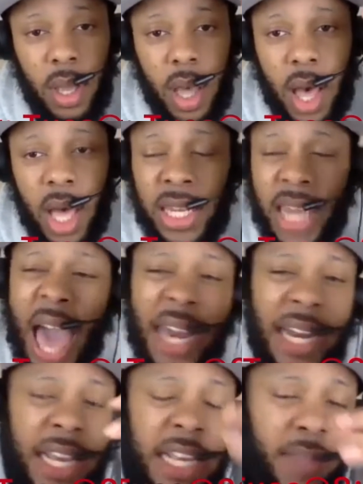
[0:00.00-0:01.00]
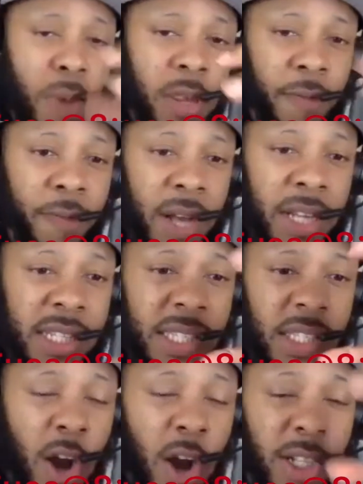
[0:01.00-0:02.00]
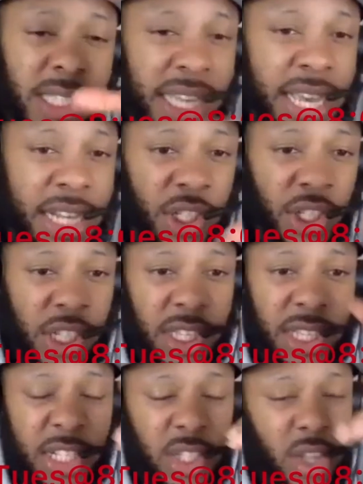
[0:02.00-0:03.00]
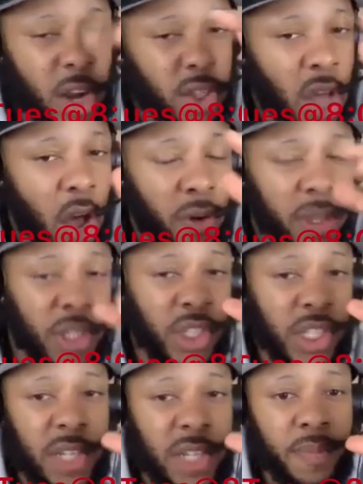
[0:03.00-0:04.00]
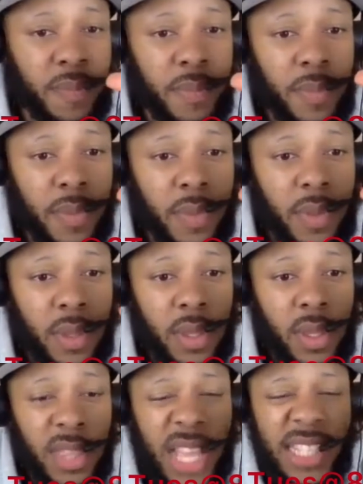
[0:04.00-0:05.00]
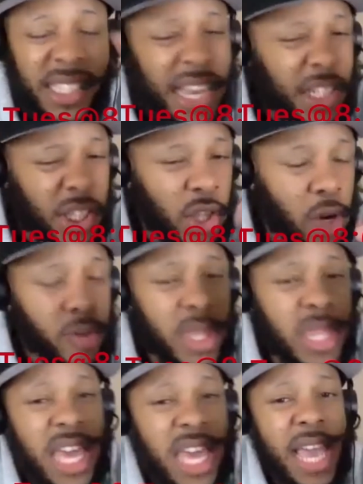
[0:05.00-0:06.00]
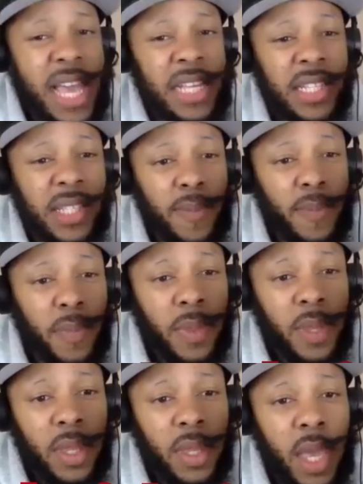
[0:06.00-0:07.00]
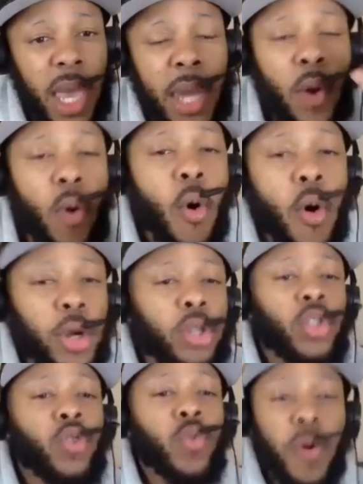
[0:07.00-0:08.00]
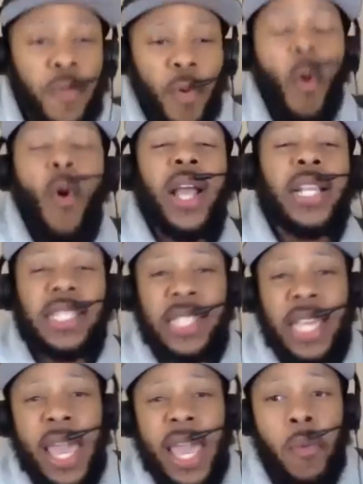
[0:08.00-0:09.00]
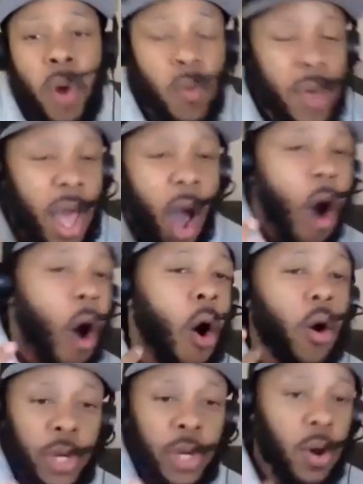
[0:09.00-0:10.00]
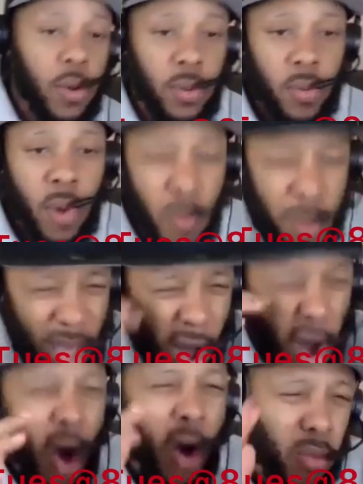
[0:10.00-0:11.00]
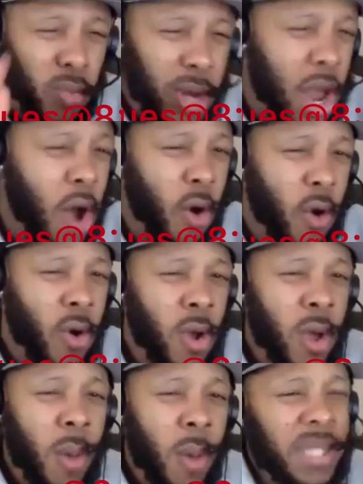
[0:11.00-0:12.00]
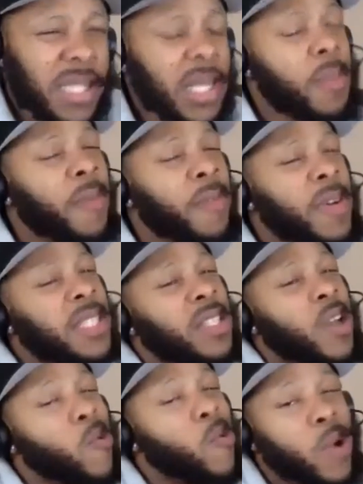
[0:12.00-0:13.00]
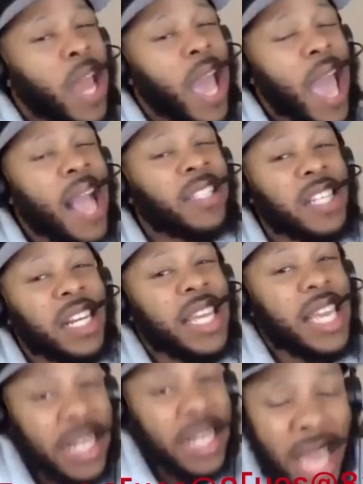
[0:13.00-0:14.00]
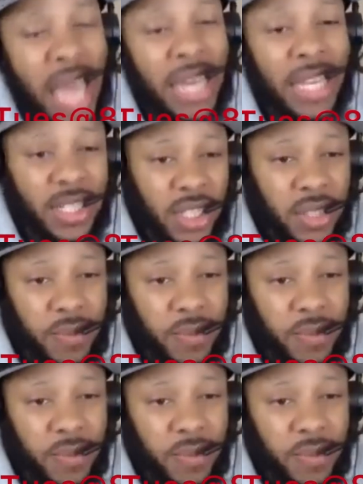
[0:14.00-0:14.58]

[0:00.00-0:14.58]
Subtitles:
A lot of these motherfuckers start saying shit. They start talking shit. They say certain things in order to avoid saying what we all know. What we all know, but some of us don't want to actually acknowledge.